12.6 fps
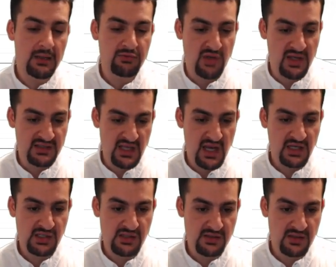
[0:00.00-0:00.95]

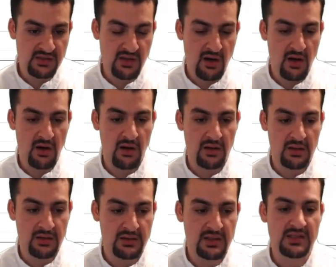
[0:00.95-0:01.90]
Transactions.
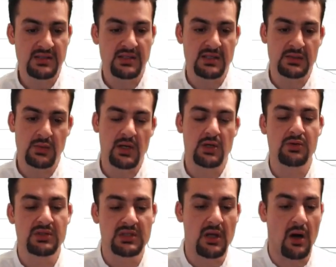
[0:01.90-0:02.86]
This is where you'll
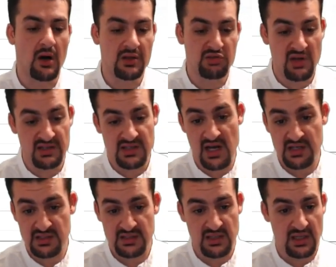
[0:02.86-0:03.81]
see all the
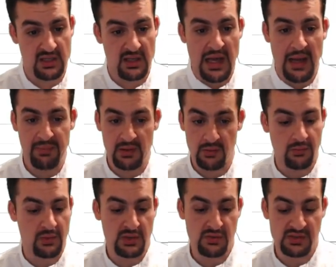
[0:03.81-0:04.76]
transactions that happen
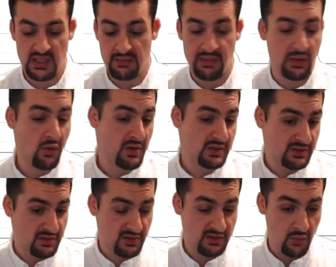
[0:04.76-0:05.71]
when you send Bitcoins
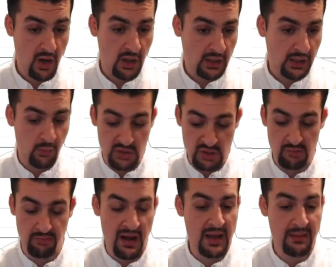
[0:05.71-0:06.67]
into this wallet, when you
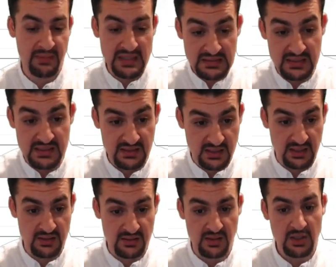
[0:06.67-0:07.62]
buy
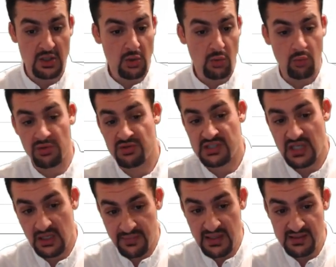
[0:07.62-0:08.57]
BCCs, when you sell
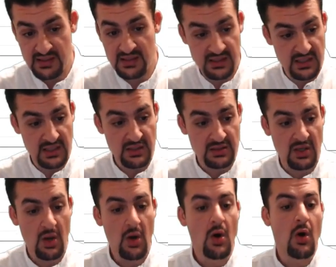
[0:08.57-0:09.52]
BCCs,
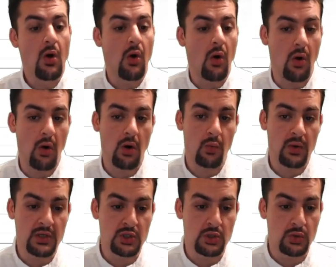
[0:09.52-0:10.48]
or
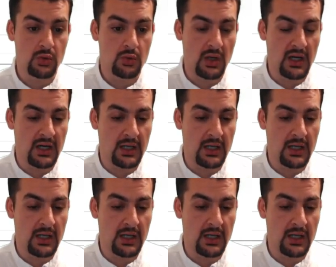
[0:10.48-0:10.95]
when you